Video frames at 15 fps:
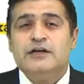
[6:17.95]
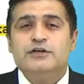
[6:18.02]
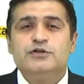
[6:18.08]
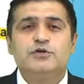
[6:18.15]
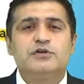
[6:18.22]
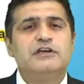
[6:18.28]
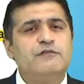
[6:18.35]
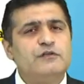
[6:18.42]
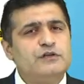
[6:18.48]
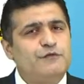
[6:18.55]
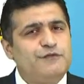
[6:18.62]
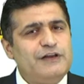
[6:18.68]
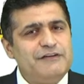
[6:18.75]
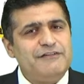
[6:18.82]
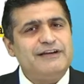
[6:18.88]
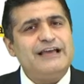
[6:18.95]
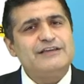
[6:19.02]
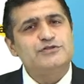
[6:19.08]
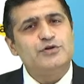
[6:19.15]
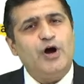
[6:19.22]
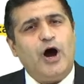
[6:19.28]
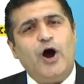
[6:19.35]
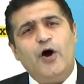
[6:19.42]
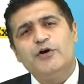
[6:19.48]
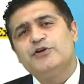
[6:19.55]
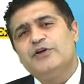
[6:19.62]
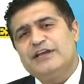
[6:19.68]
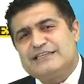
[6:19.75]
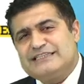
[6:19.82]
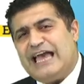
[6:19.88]
to give you the flavor as to how
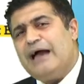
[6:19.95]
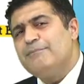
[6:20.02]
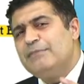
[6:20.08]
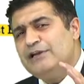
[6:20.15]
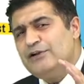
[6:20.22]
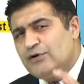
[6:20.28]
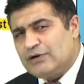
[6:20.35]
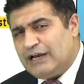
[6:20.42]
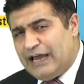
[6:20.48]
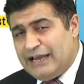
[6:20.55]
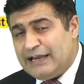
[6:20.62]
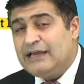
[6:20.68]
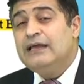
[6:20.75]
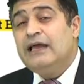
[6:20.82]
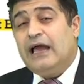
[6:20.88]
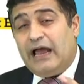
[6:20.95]
your exam may look like